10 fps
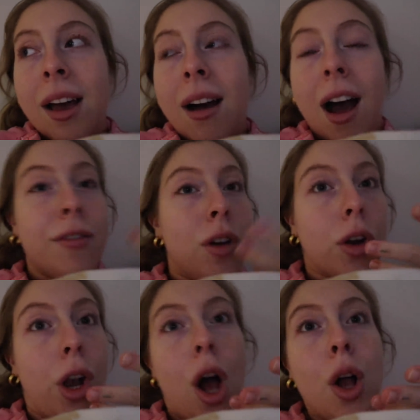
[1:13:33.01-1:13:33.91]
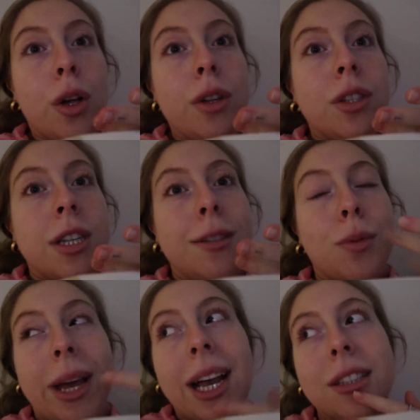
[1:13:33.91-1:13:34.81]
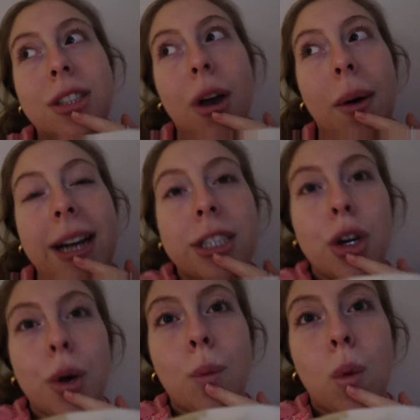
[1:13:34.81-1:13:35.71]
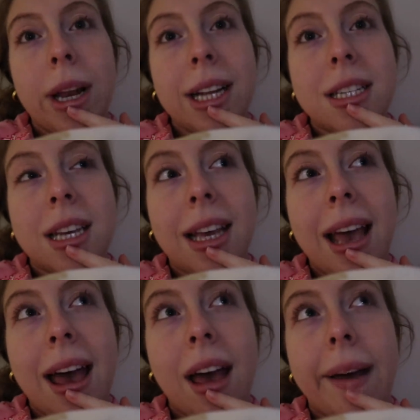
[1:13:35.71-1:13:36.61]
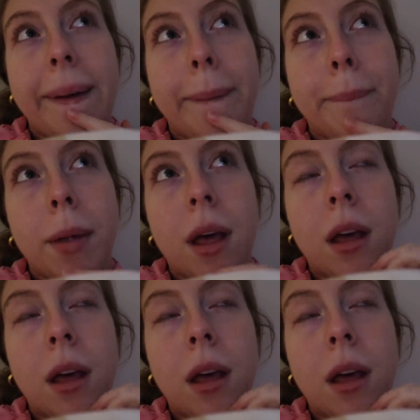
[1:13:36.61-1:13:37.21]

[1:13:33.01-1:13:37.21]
I vlogged loads this week, so I don't want it to get um